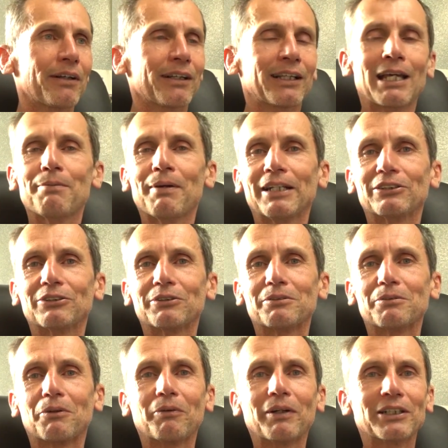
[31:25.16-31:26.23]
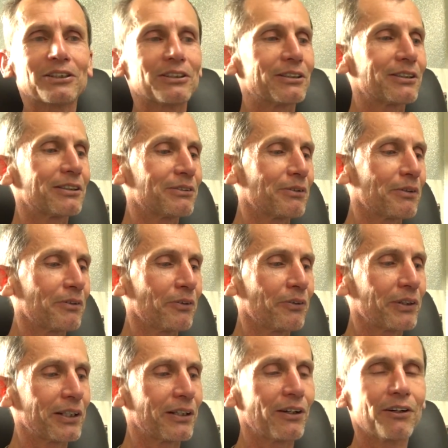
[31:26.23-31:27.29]
keep answering some questions because we've
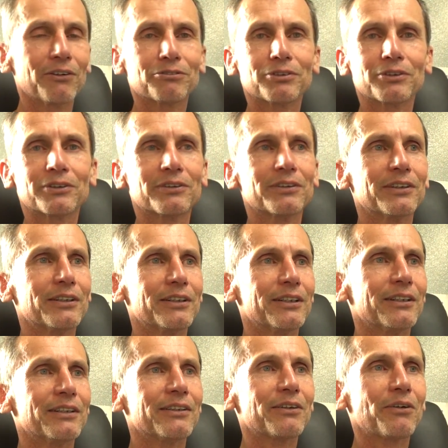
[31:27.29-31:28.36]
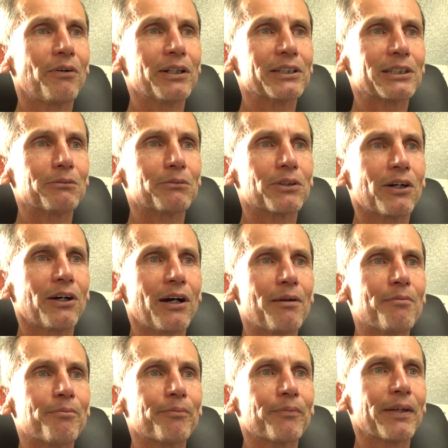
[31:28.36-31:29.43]
already gone for quite some time.